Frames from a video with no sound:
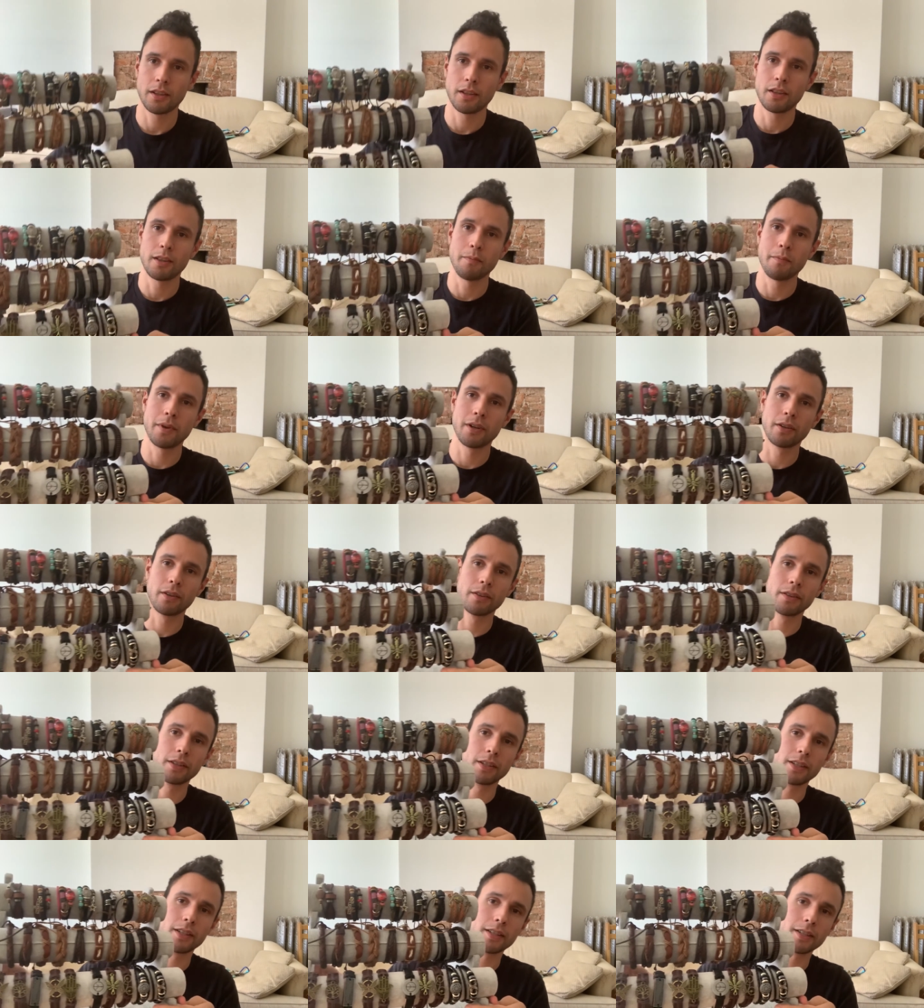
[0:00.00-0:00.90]
The middle
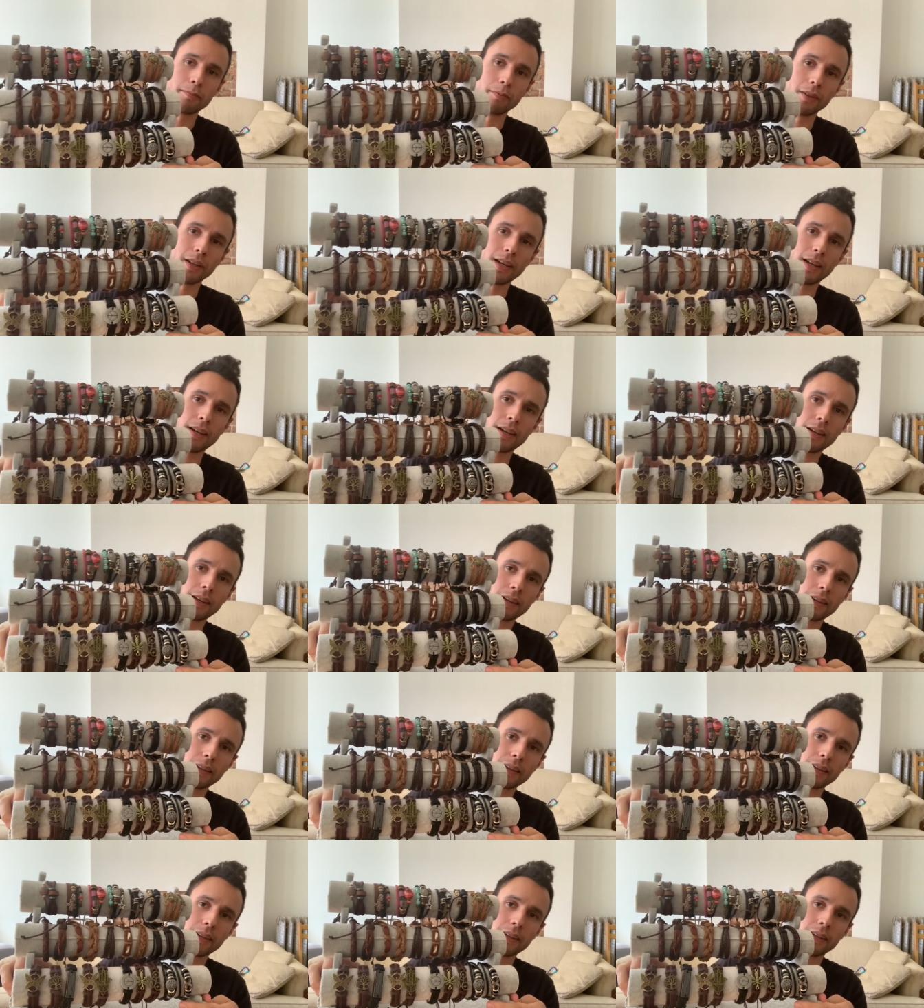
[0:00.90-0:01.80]
of the
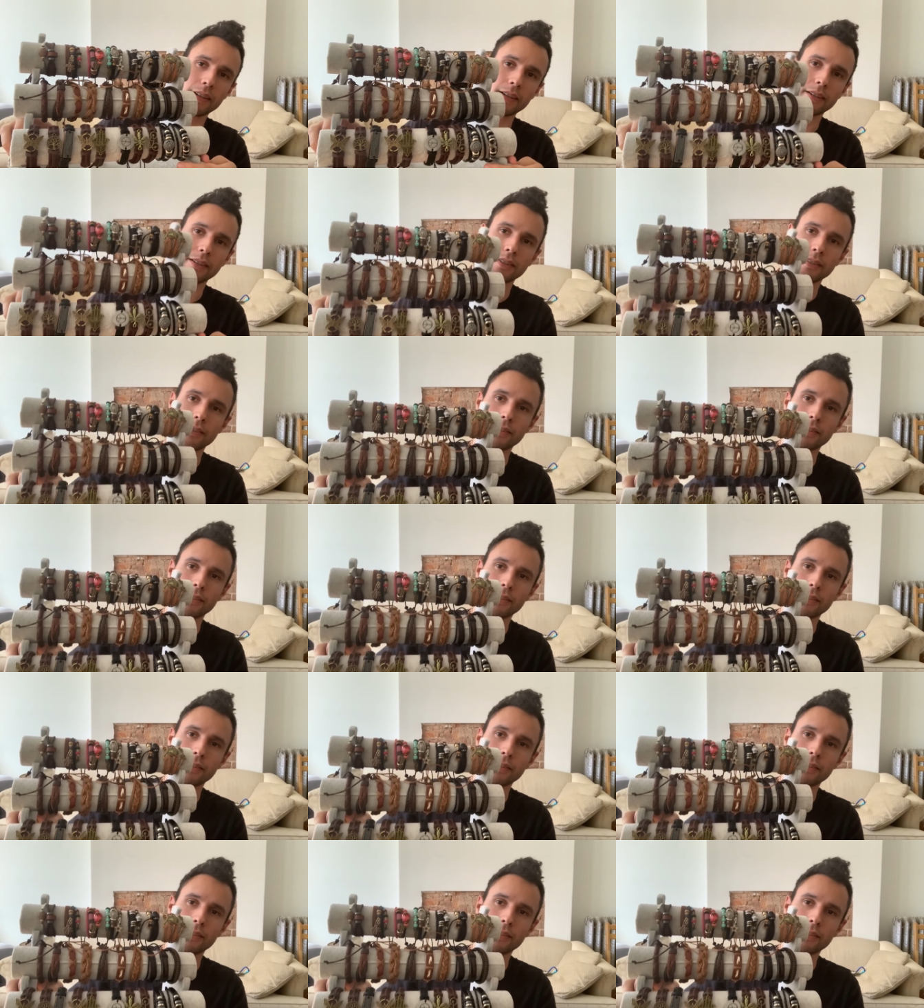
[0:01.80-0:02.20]
display.